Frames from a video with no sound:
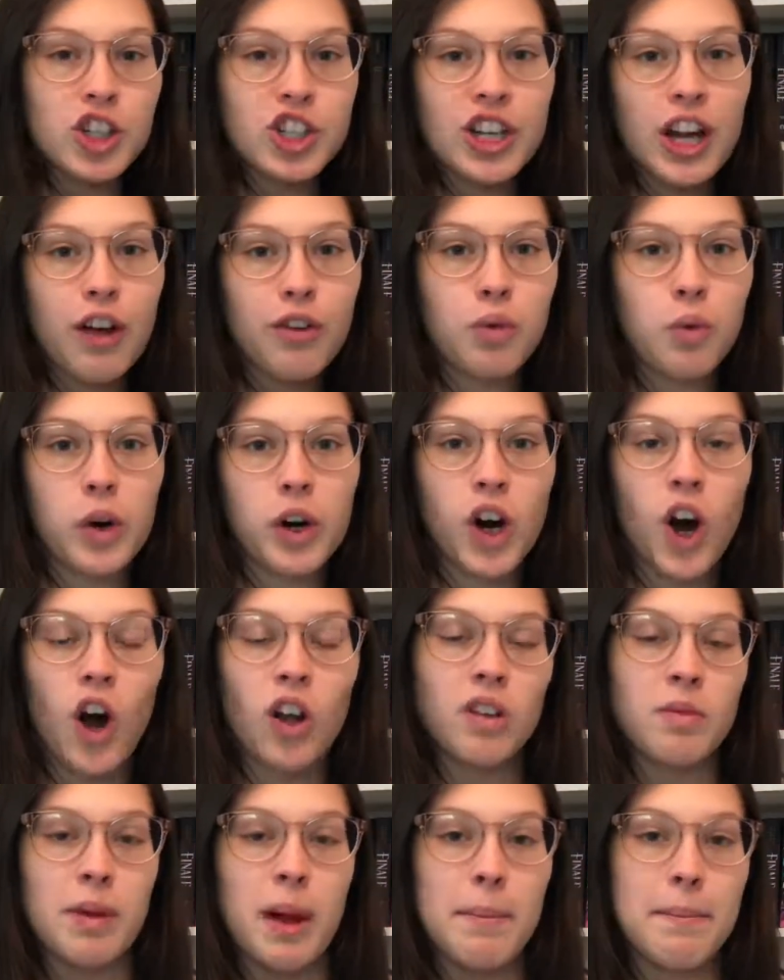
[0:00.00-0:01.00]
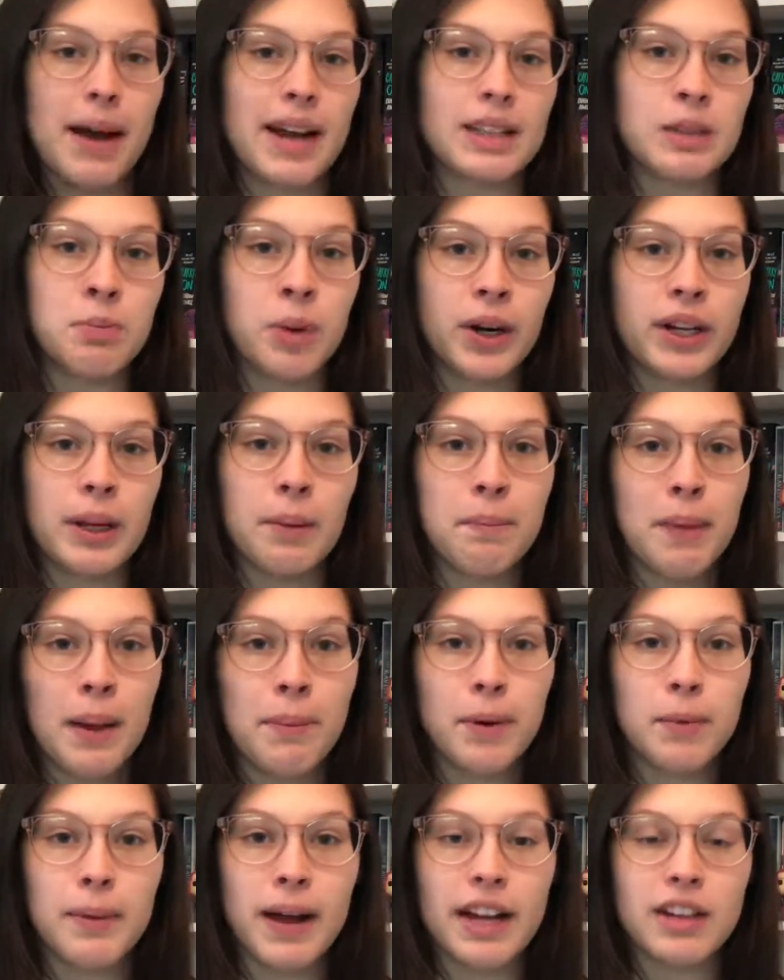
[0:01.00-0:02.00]
shelf where all of my mass market
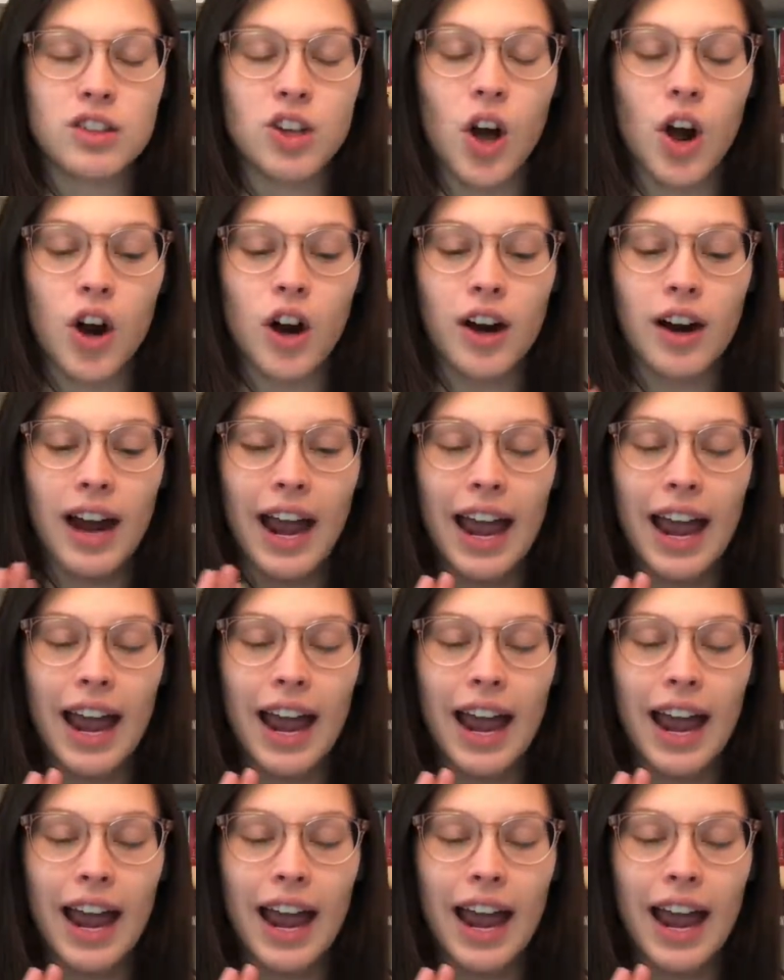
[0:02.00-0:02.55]
paperbacks are.